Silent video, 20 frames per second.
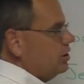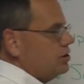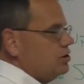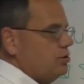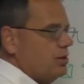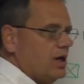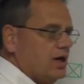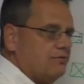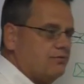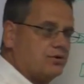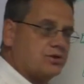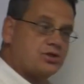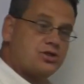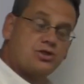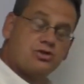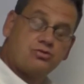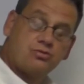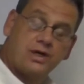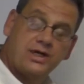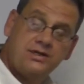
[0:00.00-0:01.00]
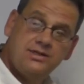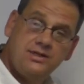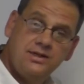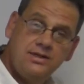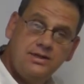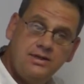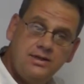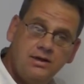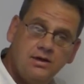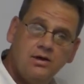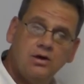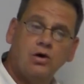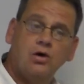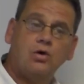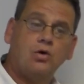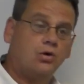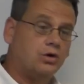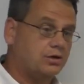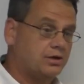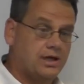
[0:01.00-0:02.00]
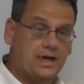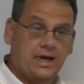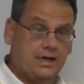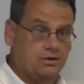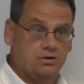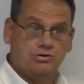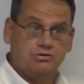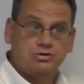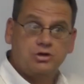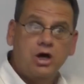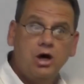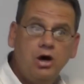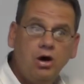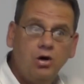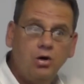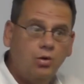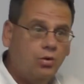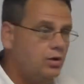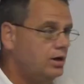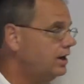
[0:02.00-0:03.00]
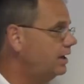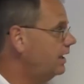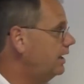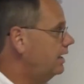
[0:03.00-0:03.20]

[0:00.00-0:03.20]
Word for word: you have restricted or, or no